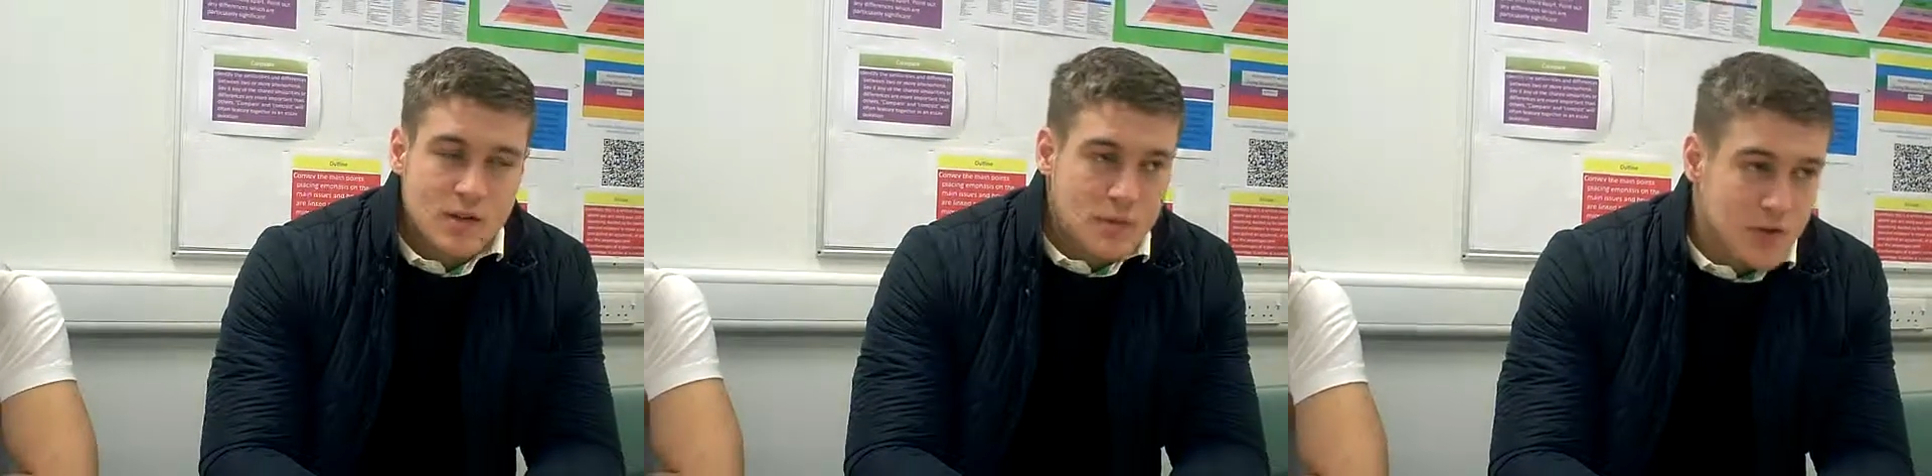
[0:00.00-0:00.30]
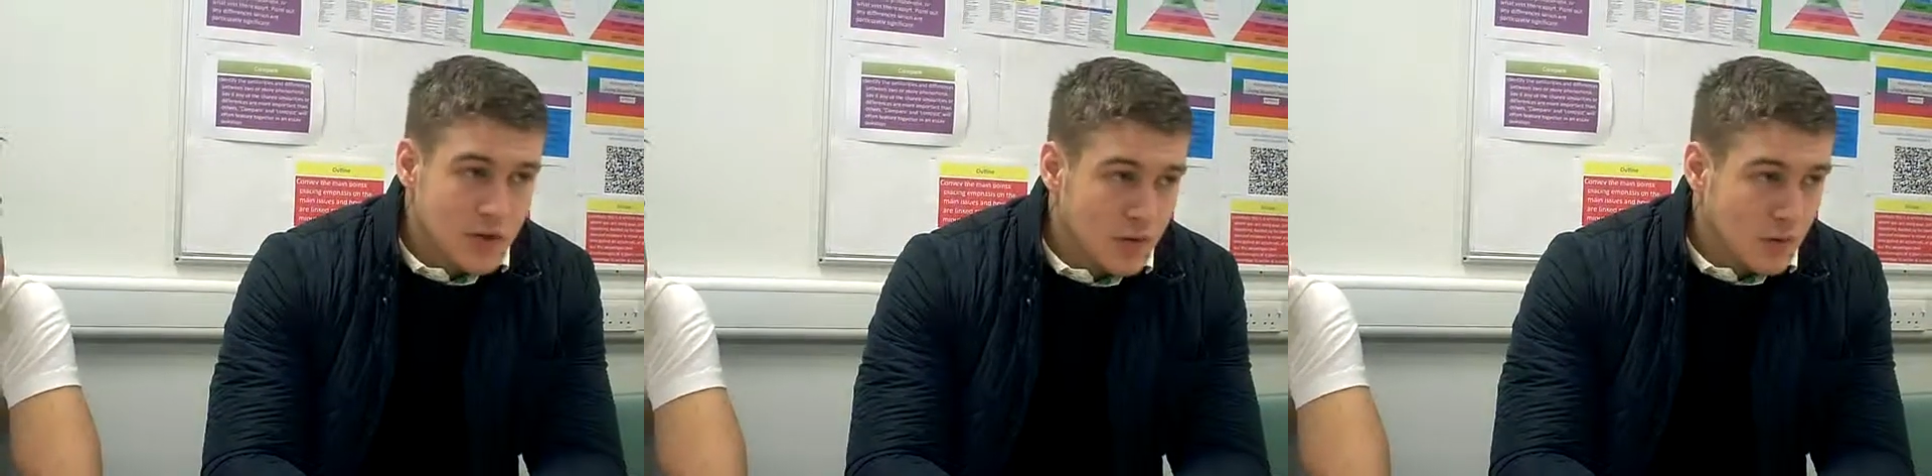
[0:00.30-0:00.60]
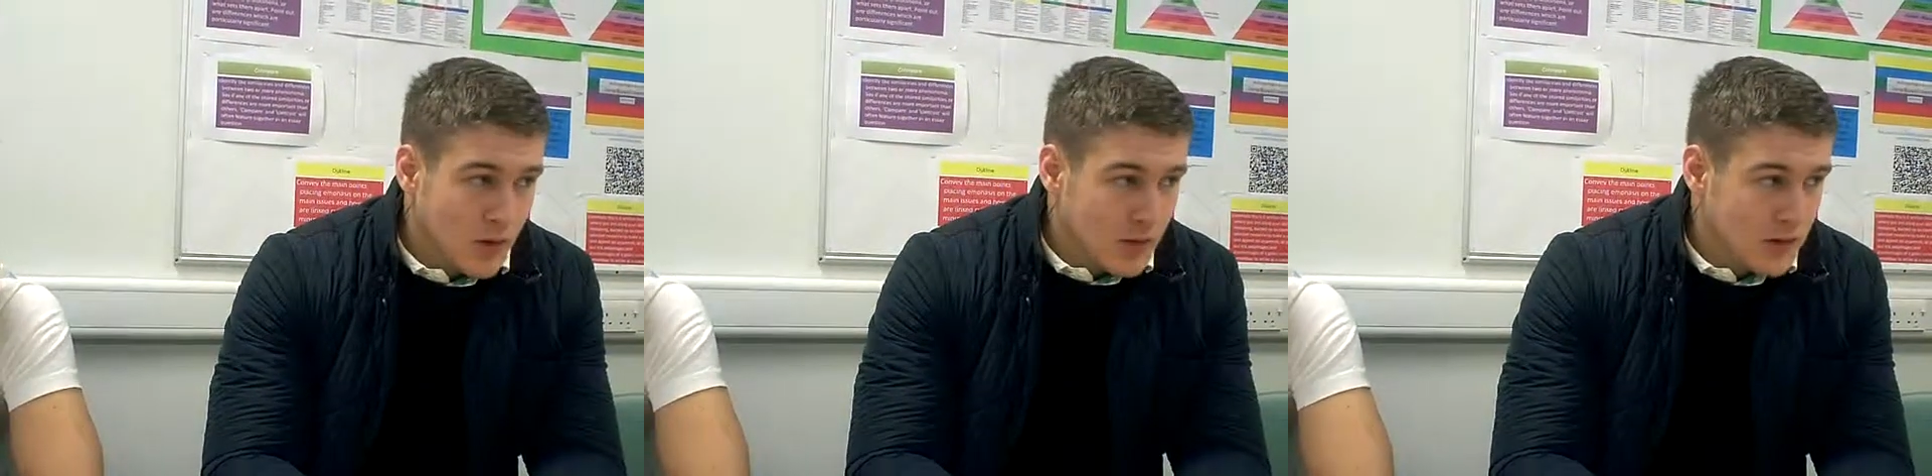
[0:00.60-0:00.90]
and you do
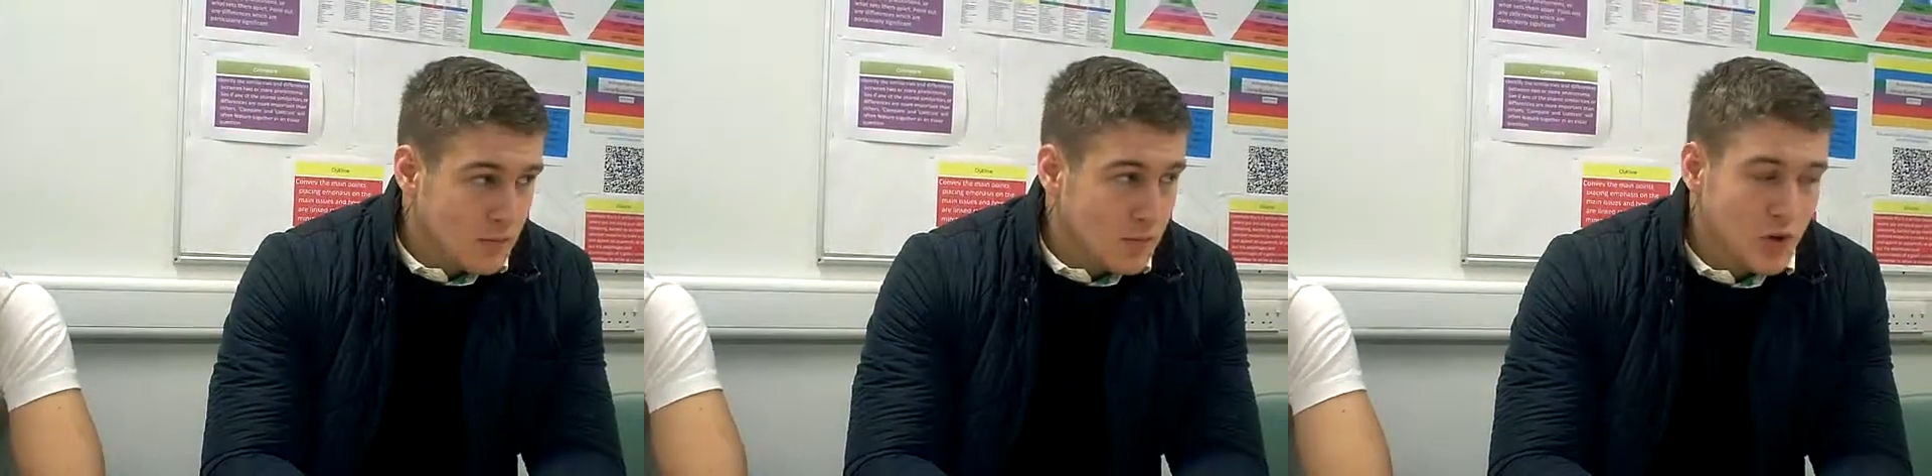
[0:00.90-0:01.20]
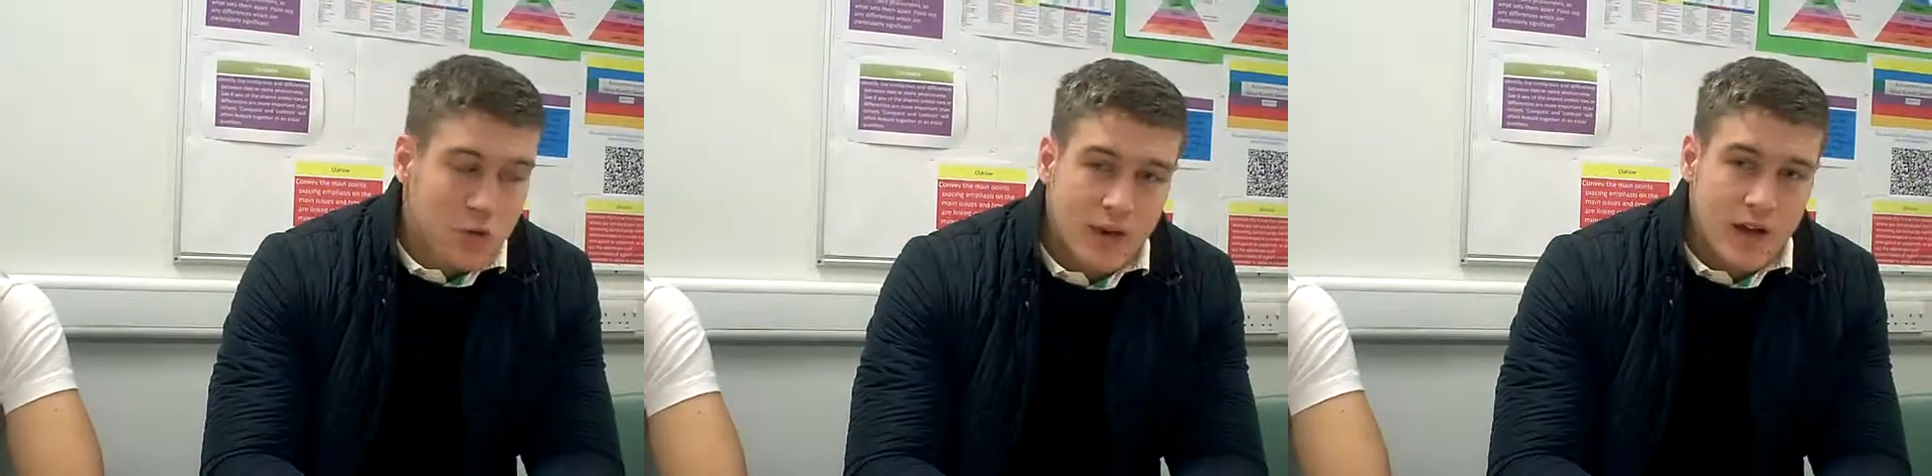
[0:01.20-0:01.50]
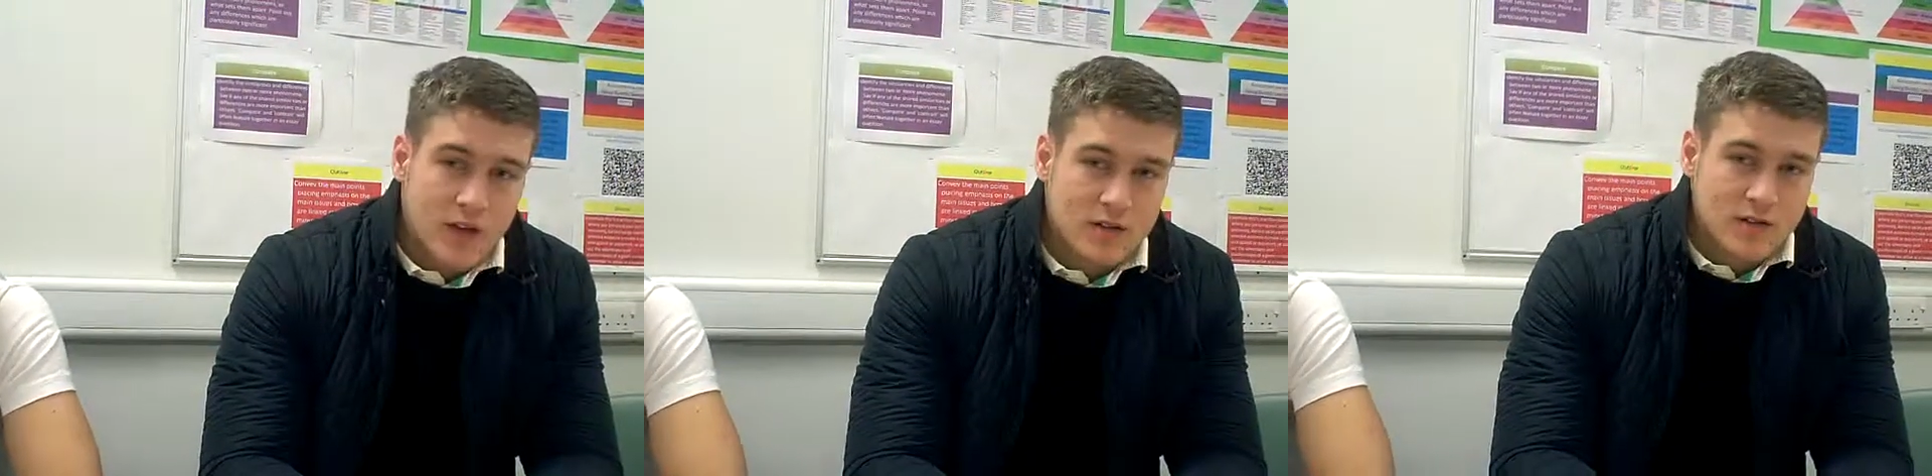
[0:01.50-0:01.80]
like bodyweight
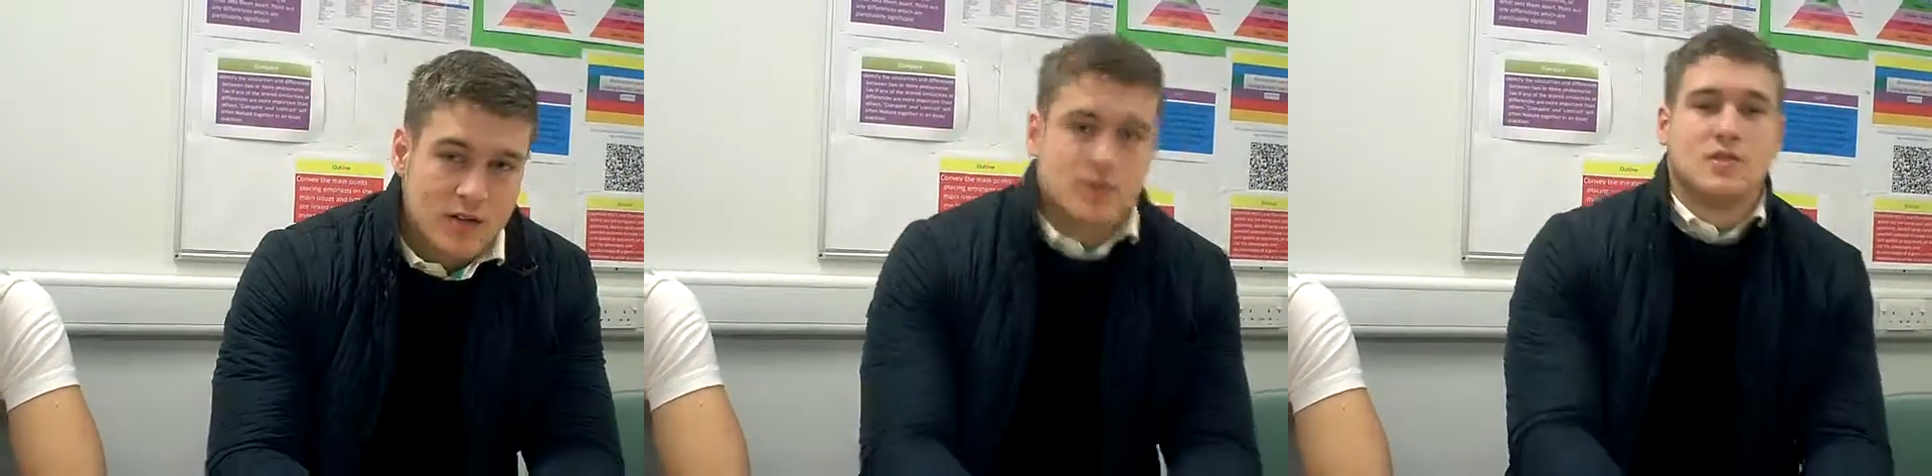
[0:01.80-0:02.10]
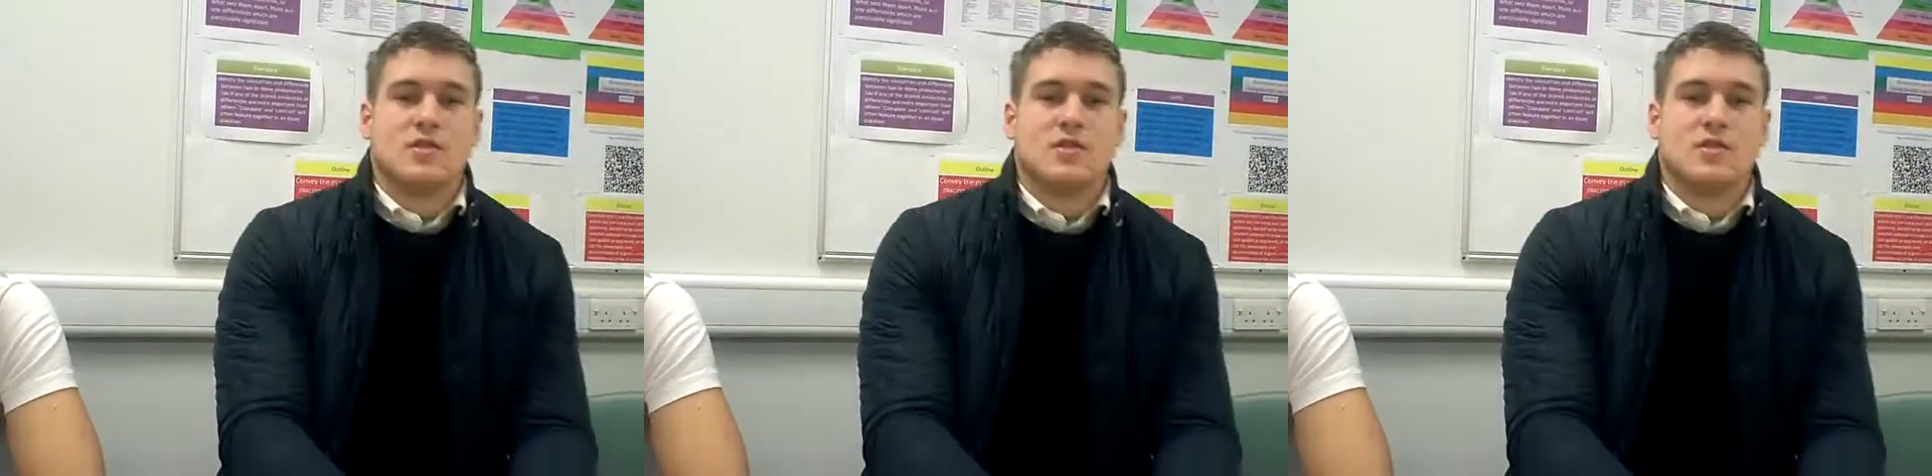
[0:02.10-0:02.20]
exercises,